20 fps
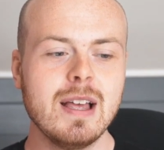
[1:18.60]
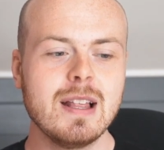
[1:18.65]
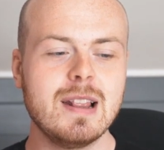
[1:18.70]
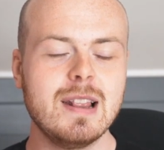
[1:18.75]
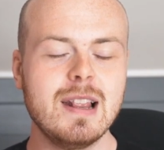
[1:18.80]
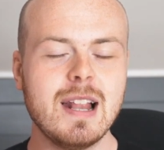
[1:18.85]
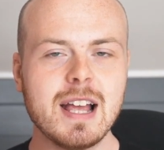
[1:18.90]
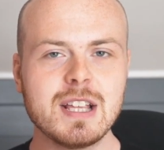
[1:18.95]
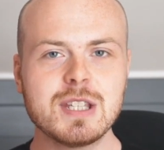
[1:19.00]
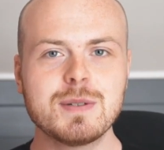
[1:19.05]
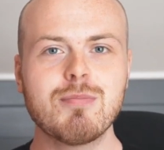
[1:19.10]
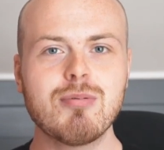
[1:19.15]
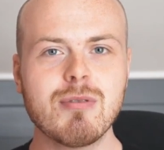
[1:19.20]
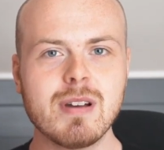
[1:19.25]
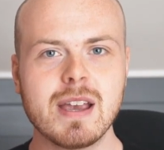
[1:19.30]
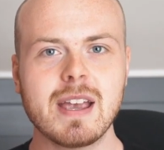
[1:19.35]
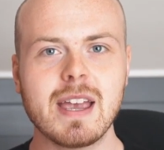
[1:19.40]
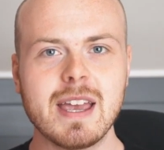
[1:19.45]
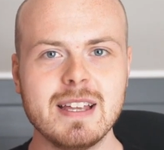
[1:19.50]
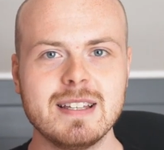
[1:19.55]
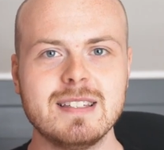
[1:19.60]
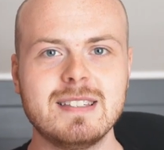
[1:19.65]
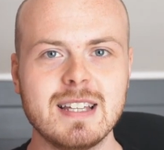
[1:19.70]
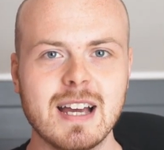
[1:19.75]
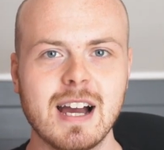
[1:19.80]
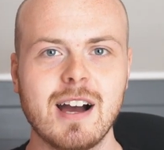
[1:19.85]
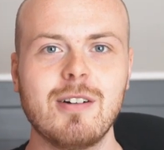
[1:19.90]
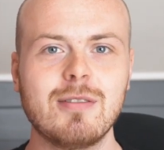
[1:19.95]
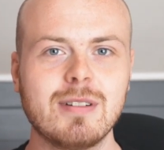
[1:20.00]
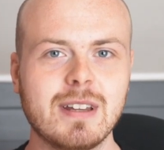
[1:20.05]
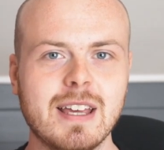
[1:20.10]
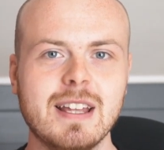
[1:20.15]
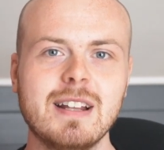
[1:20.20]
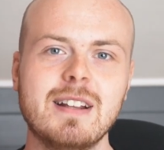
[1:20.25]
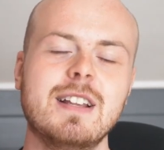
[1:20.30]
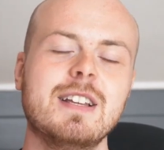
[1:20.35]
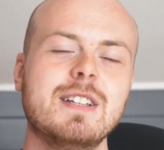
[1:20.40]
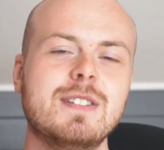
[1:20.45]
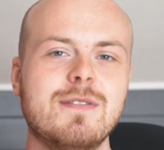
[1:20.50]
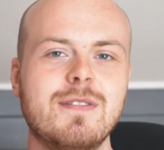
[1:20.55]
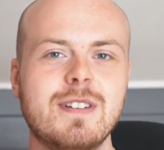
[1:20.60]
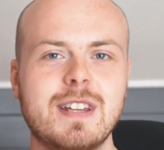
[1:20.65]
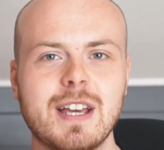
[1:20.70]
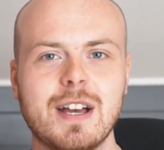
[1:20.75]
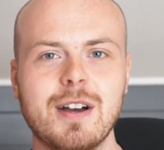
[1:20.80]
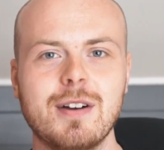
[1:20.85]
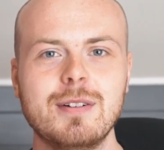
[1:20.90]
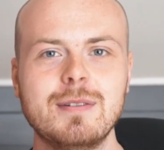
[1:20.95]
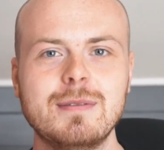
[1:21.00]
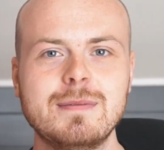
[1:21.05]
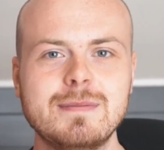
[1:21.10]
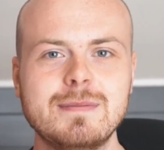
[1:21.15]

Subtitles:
let's break it down in this video.